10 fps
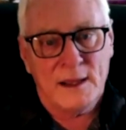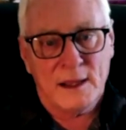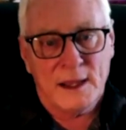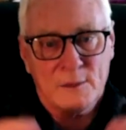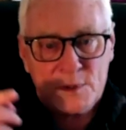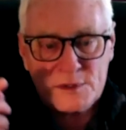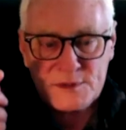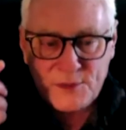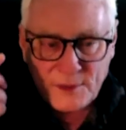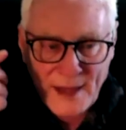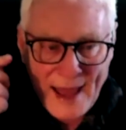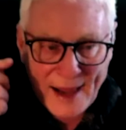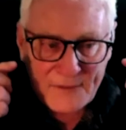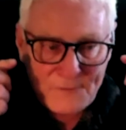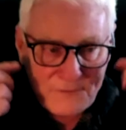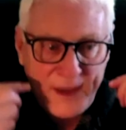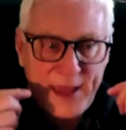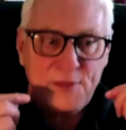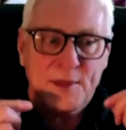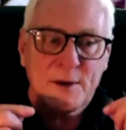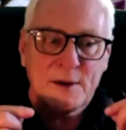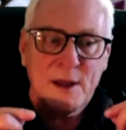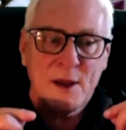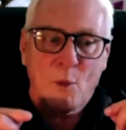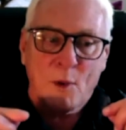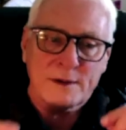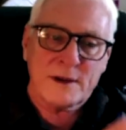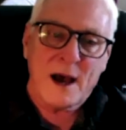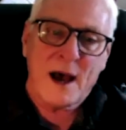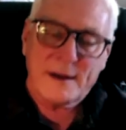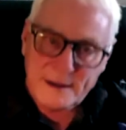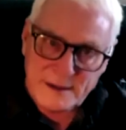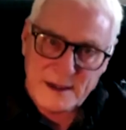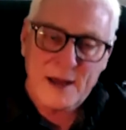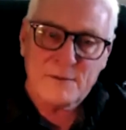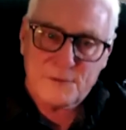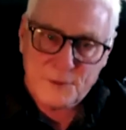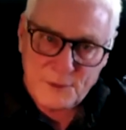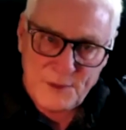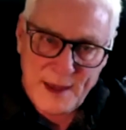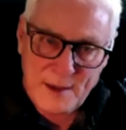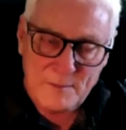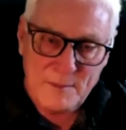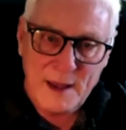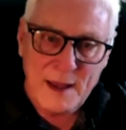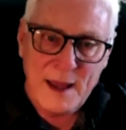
It was the lack of faith in what God had done for them